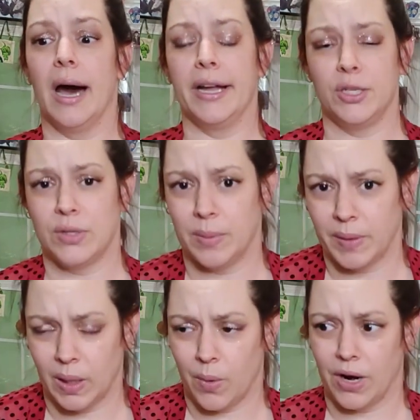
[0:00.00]
I do
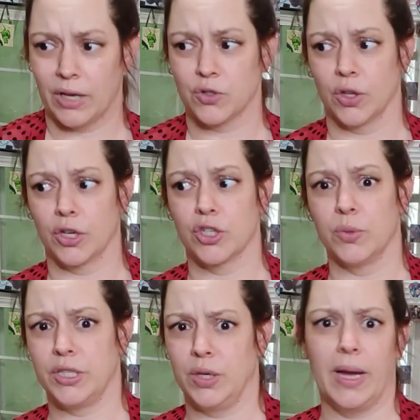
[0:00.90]
typically wear an extra large
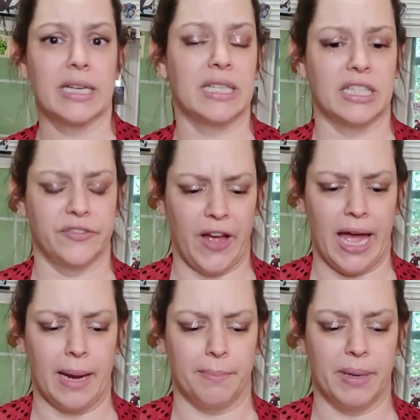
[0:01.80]
to a 2X. That's fine.